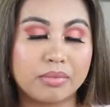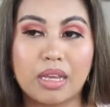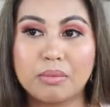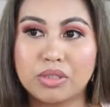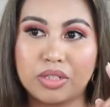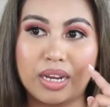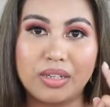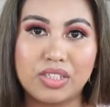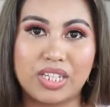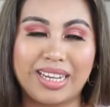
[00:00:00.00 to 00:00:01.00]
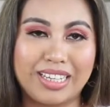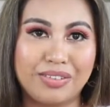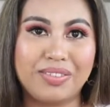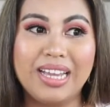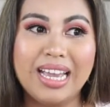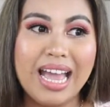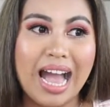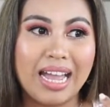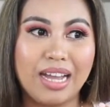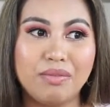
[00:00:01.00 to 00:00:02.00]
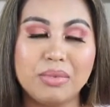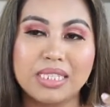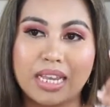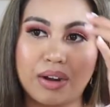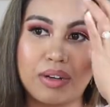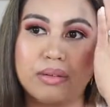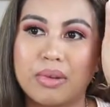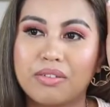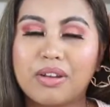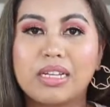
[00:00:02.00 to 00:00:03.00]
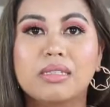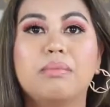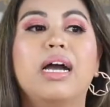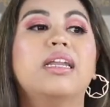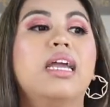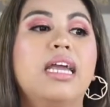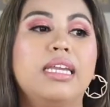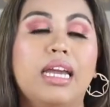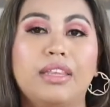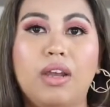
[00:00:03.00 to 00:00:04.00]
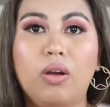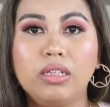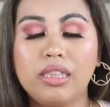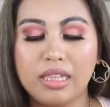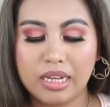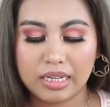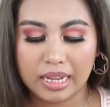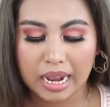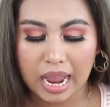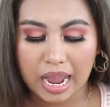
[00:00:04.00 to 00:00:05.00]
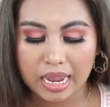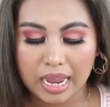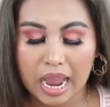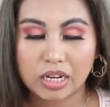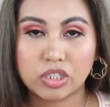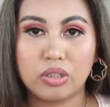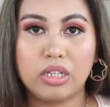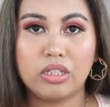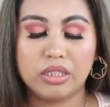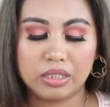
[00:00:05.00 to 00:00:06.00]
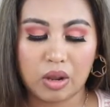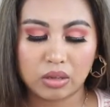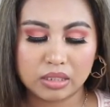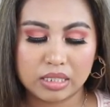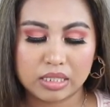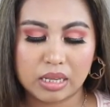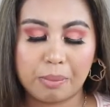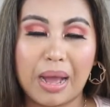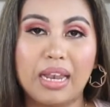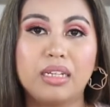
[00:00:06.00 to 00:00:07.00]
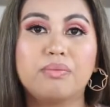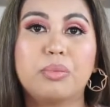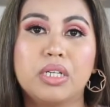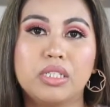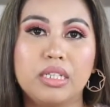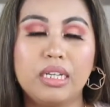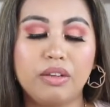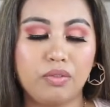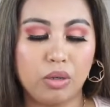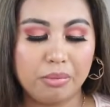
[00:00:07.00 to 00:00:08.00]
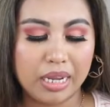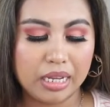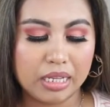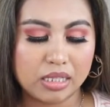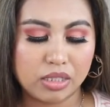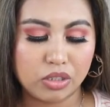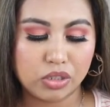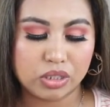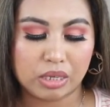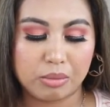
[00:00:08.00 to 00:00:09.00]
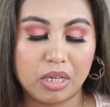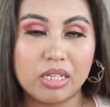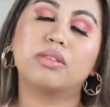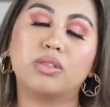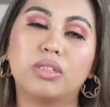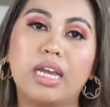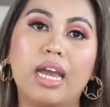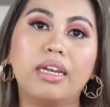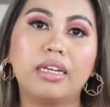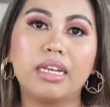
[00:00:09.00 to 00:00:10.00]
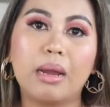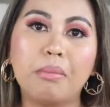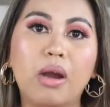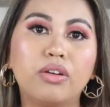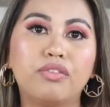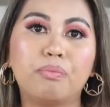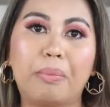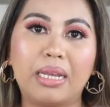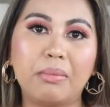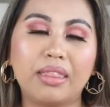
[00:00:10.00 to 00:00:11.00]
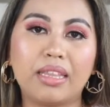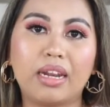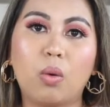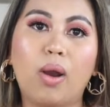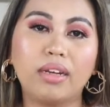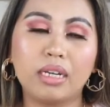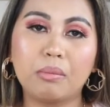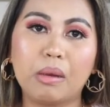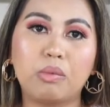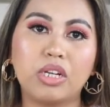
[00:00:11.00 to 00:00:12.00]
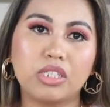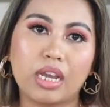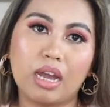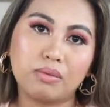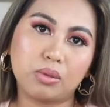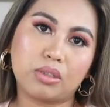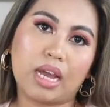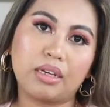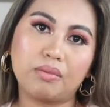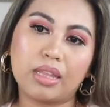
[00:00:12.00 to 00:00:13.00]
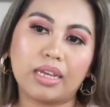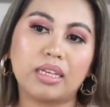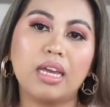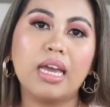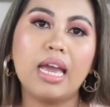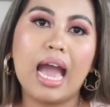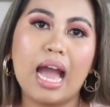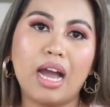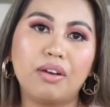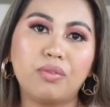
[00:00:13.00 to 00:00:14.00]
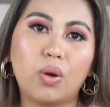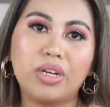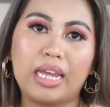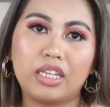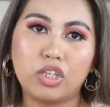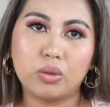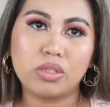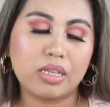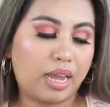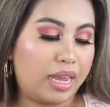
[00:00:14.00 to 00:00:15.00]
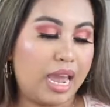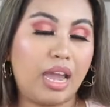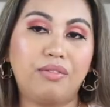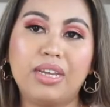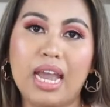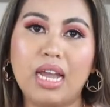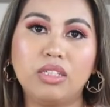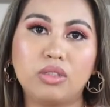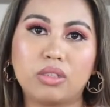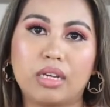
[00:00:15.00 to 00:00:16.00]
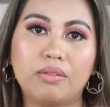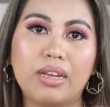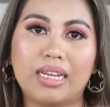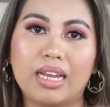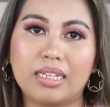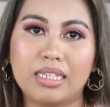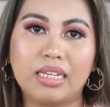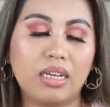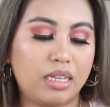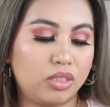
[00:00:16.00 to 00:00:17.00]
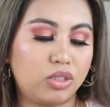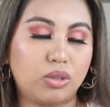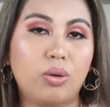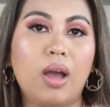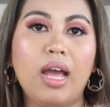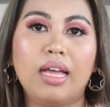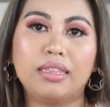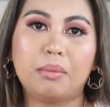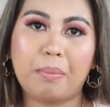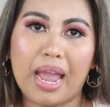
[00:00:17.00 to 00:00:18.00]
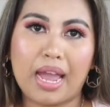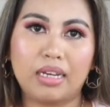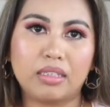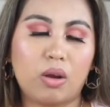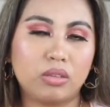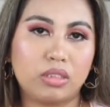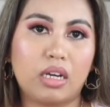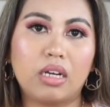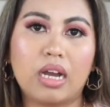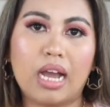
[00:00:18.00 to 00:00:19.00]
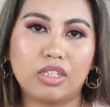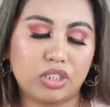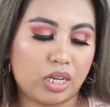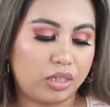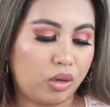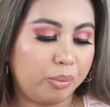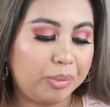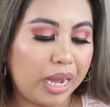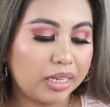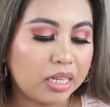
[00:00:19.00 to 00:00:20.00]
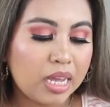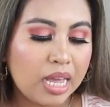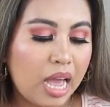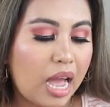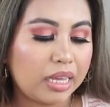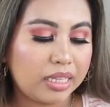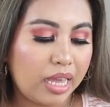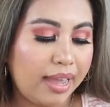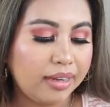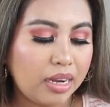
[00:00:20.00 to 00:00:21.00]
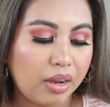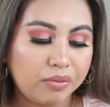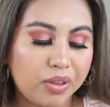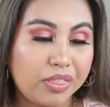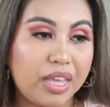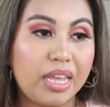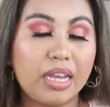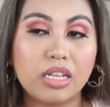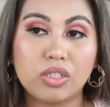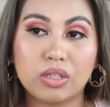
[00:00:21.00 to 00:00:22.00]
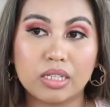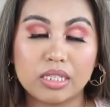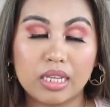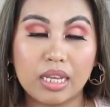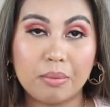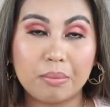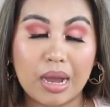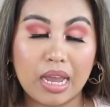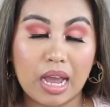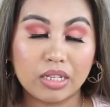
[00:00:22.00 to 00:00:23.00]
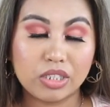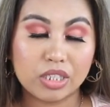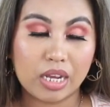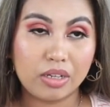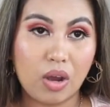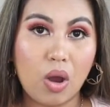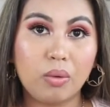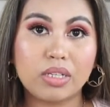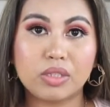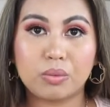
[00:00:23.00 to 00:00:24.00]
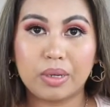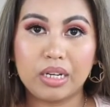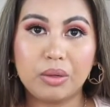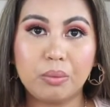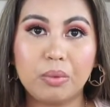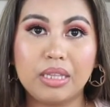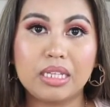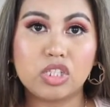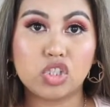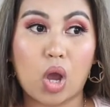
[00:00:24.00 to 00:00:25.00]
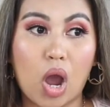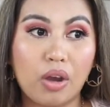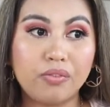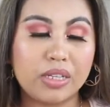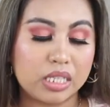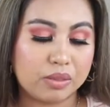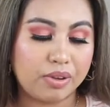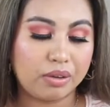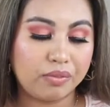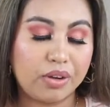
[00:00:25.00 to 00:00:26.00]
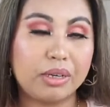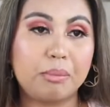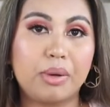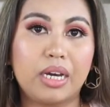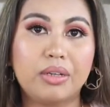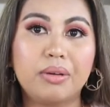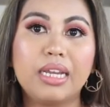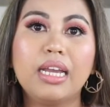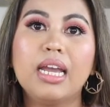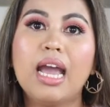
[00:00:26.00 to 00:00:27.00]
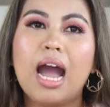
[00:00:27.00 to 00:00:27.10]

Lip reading: I'm trying to check if I have mascara on my face, but yeah, the only thing that I actually learned on this palette personally for me is the shimmers. To get the amount of pigment that I want in my brush, I have to kind of like have or like use a heavy hand to kind of like dig into the pan on the eyeshadow. But again, everything, as you can see, my eyeshadow is really, really soft. It's very, very buttery.